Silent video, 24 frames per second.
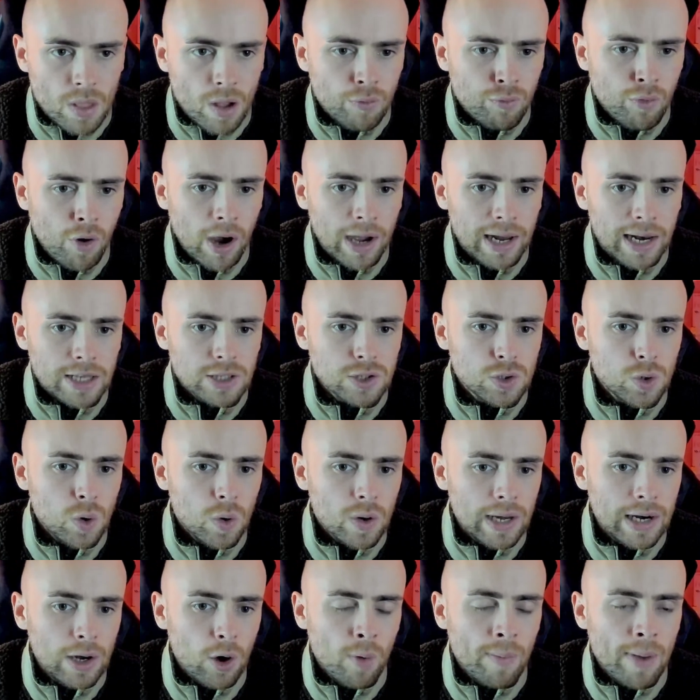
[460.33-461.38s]
Right, let's talk
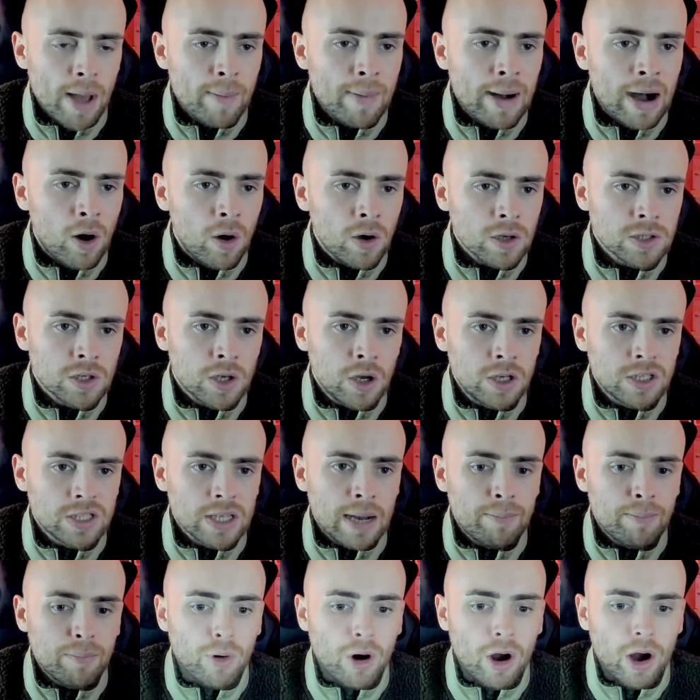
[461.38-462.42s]
a little bit about Oscar
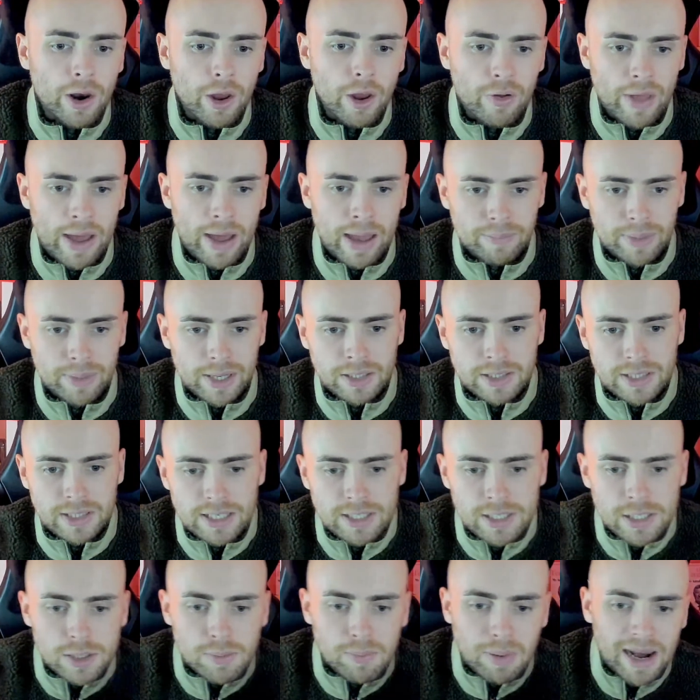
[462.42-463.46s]
Zambrano then, because this
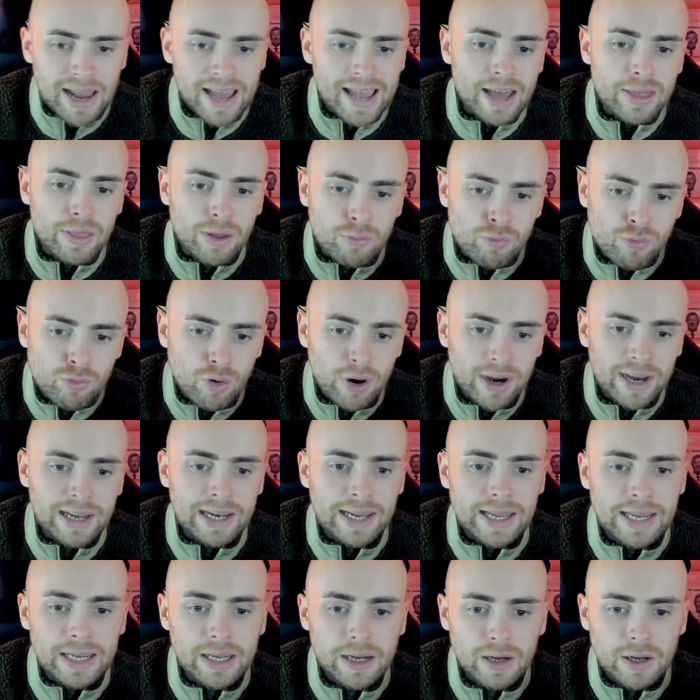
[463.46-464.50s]
is a player that
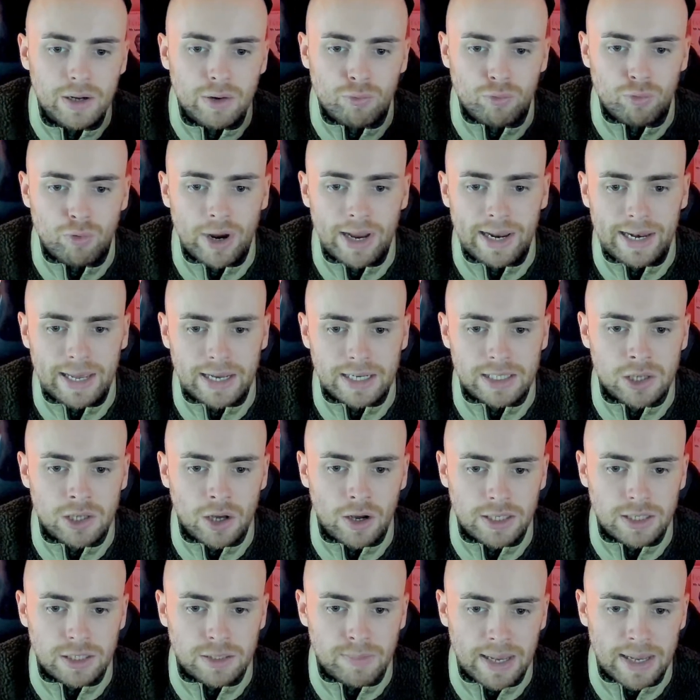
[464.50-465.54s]
really, really
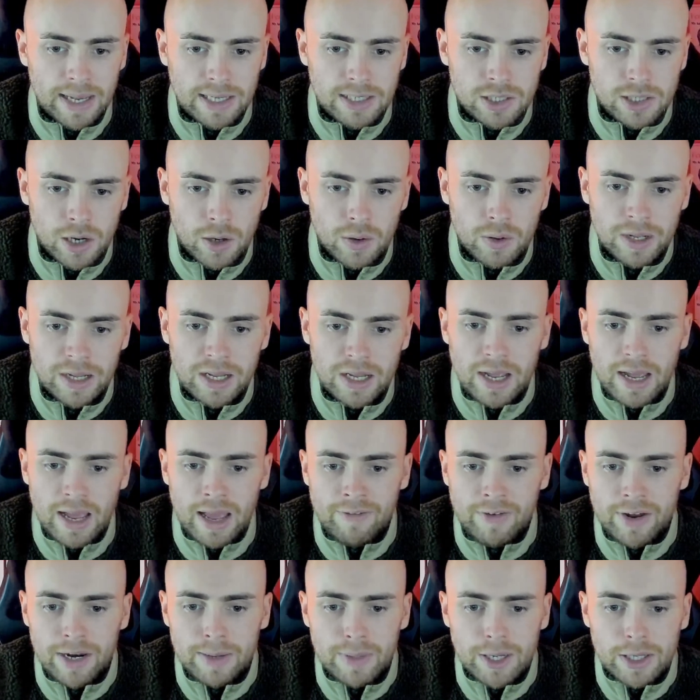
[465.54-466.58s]
excites me. So
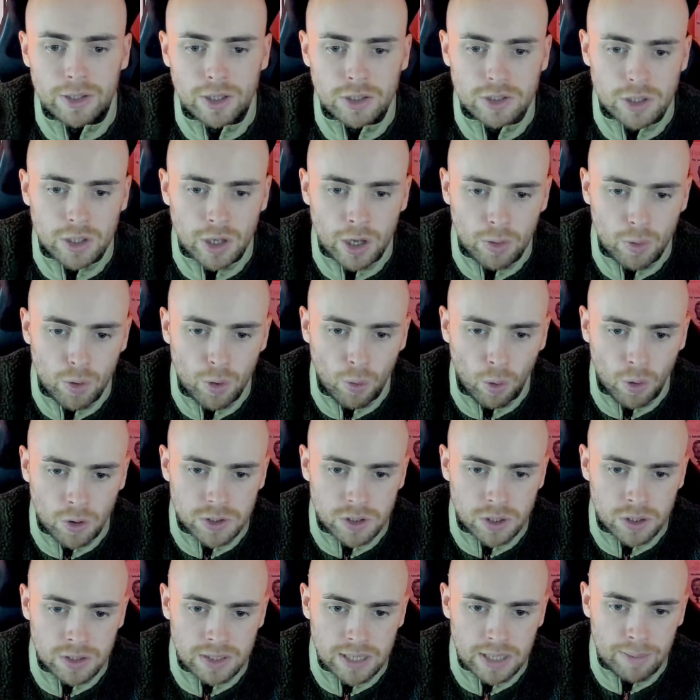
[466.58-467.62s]
if anybody doesn't know who
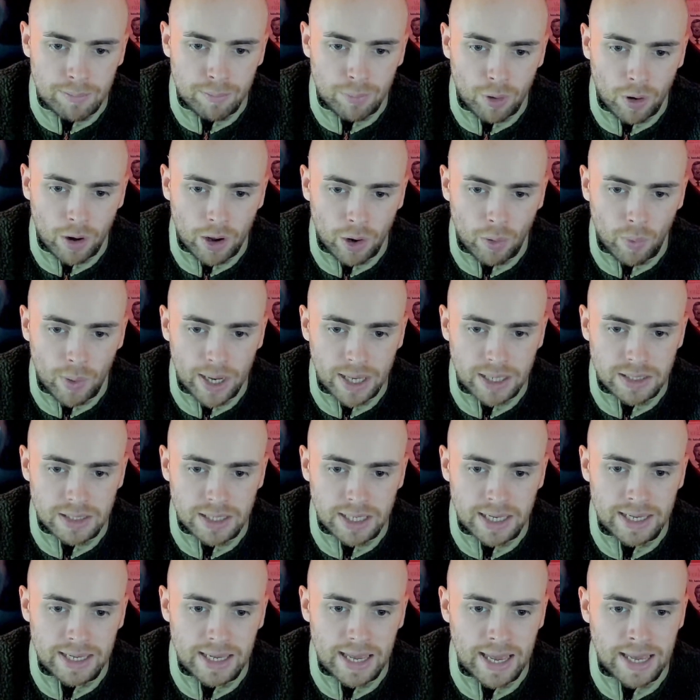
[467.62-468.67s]
Oscar Zambrano is,
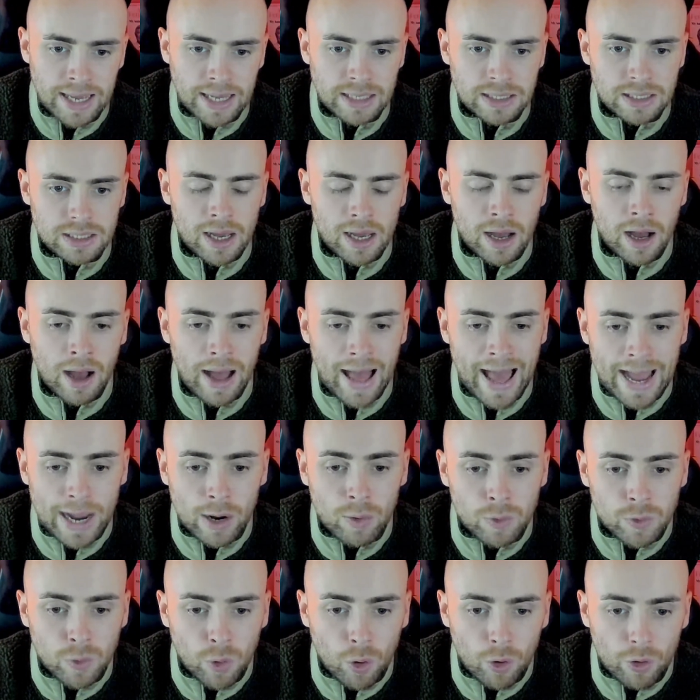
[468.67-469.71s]
he is
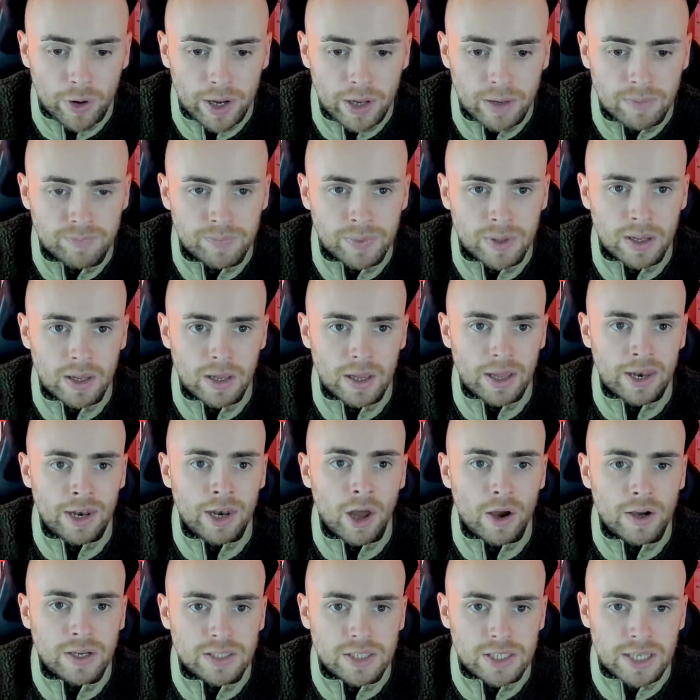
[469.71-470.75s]
Ecuadorian,
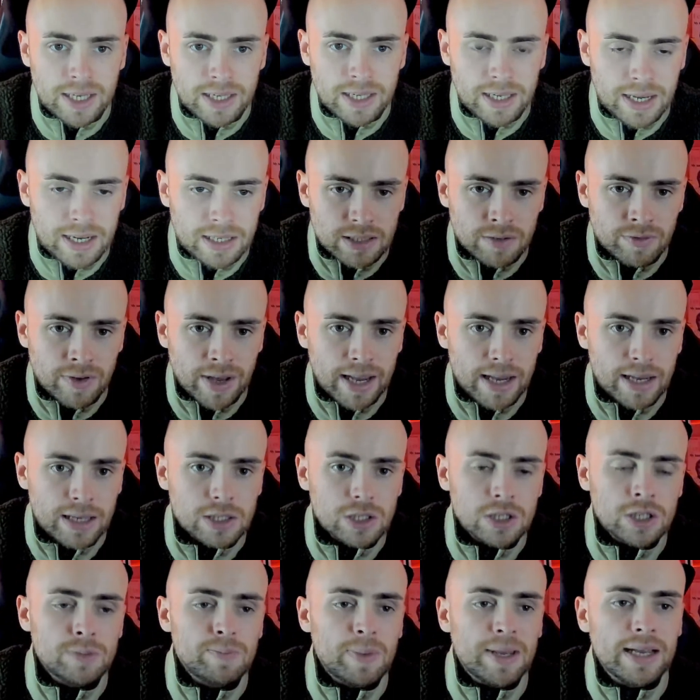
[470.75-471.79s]
19 years of age.
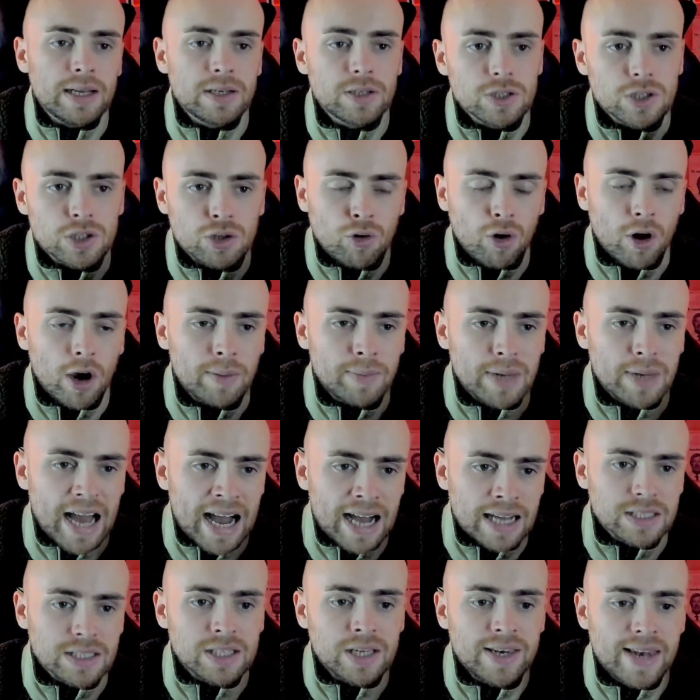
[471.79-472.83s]
He's being described
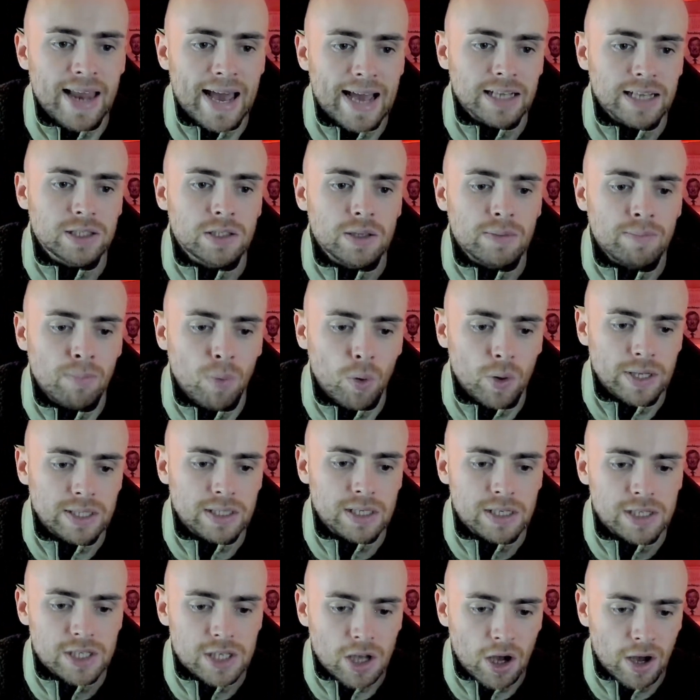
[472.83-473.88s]
as the next
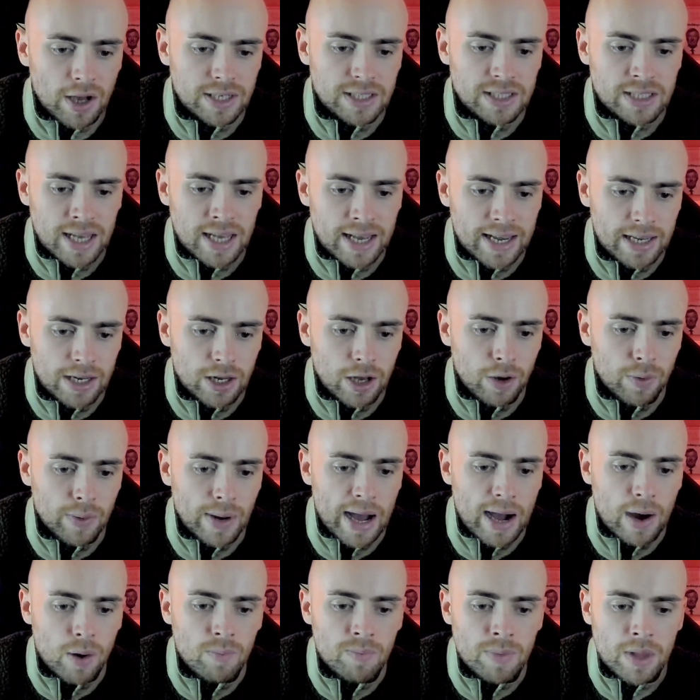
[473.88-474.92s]
Moises Caicedo.
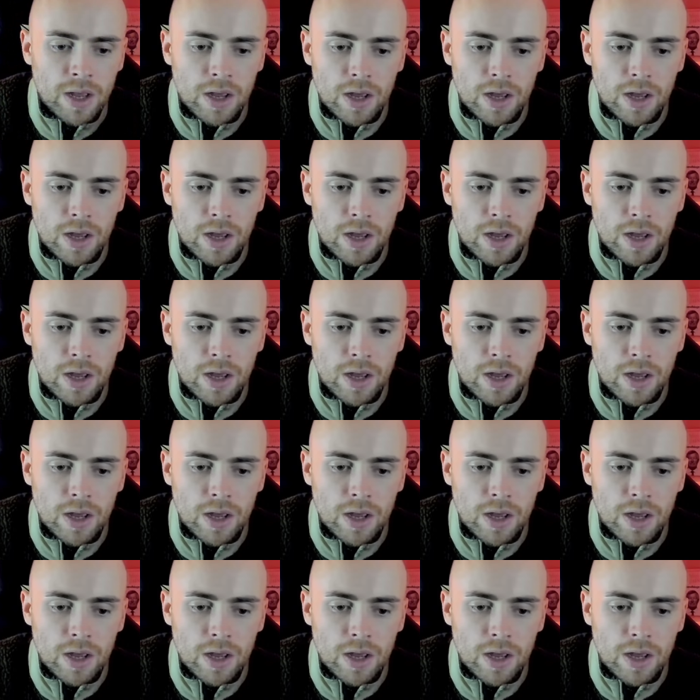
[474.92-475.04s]
Now,